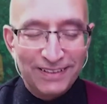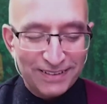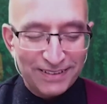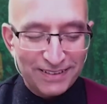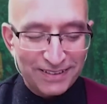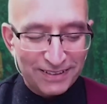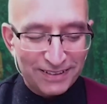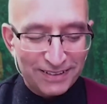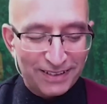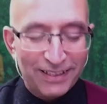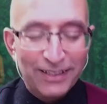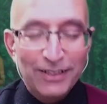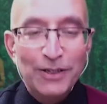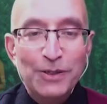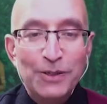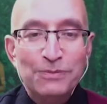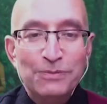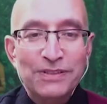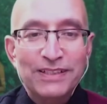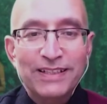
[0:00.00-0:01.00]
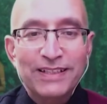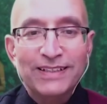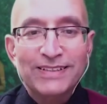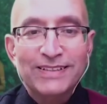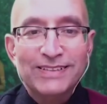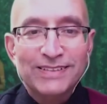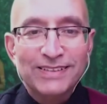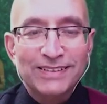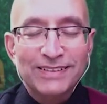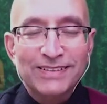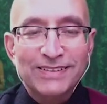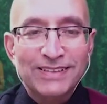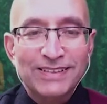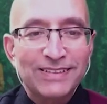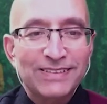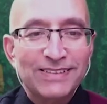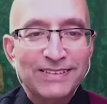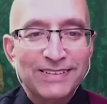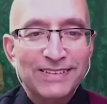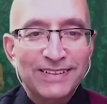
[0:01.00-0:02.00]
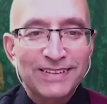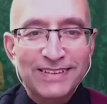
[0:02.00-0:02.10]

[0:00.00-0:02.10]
And uh, I hope the next uh, season